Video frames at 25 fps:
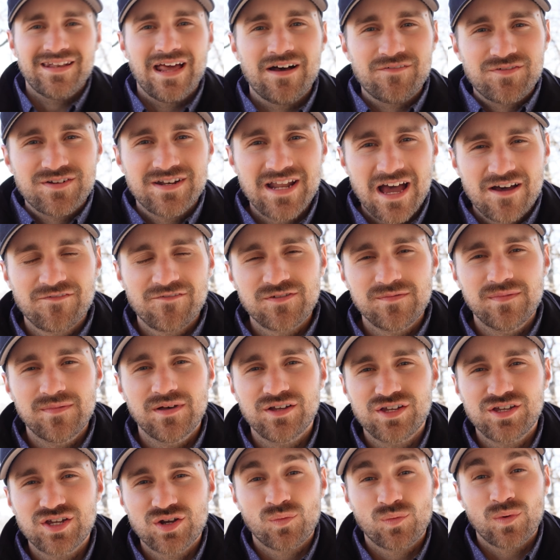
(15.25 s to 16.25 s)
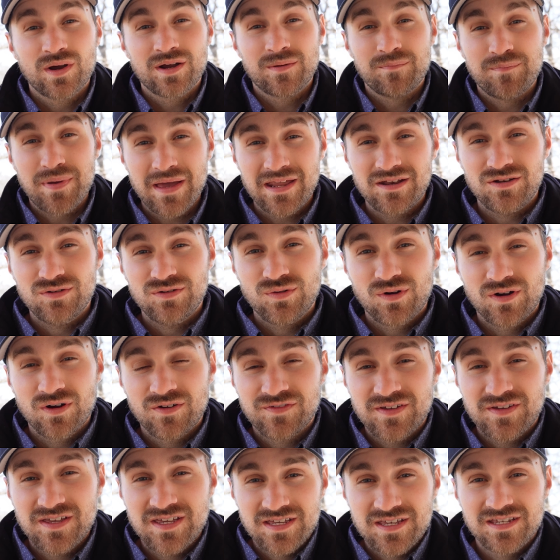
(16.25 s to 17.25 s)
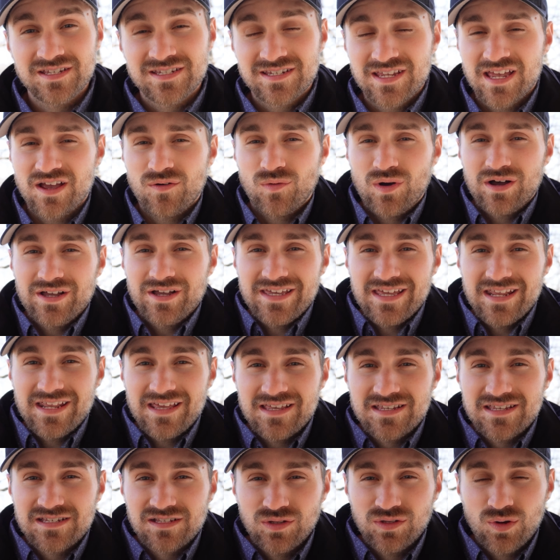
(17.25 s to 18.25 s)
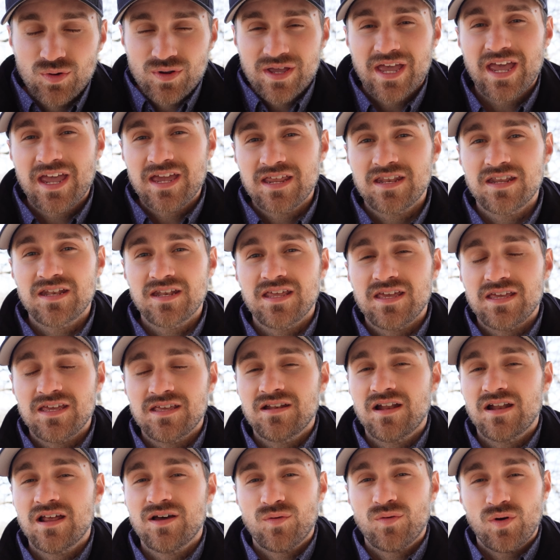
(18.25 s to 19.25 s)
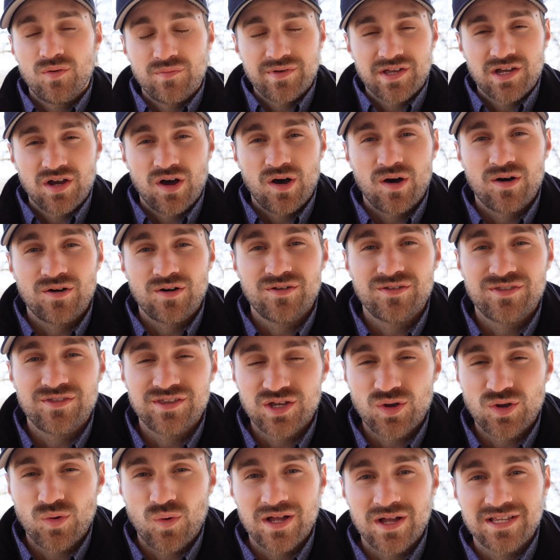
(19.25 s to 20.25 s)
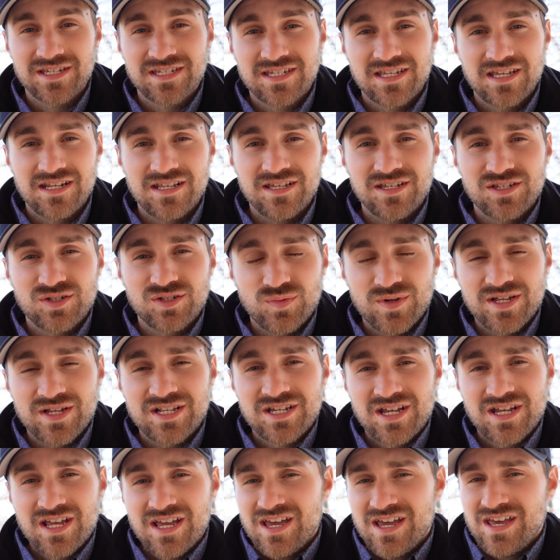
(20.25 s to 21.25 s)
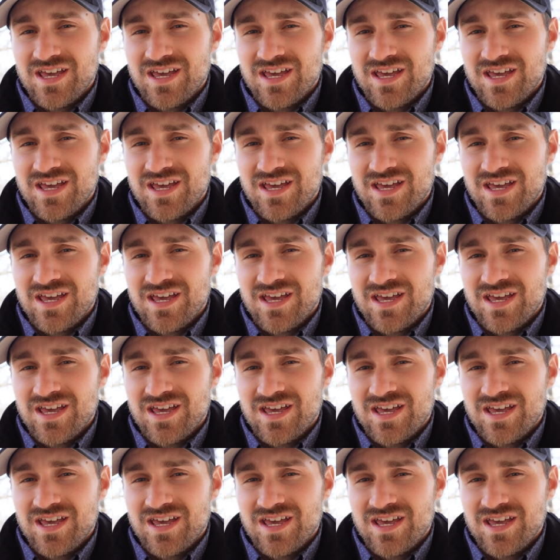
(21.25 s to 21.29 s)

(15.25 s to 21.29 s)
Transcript: Now, if you're not familiar where Bettendorf is, well, it is located in what we call the Quad Cities, which